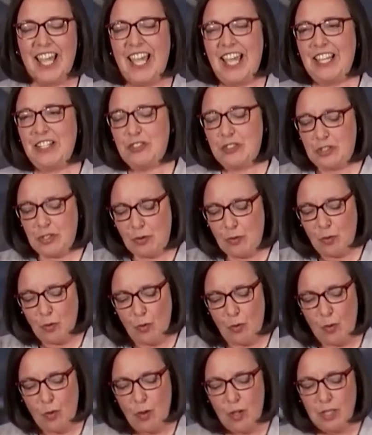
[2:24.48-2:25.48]
And so
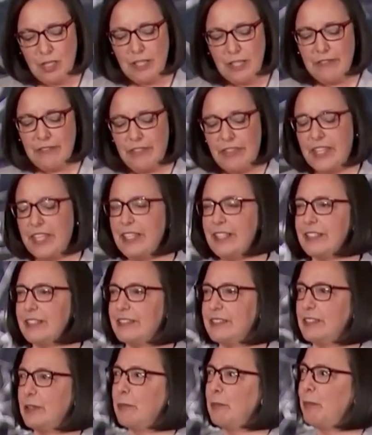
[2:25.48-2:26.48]
all of
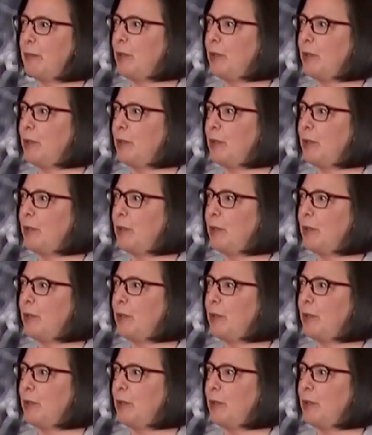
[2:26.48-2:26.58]
this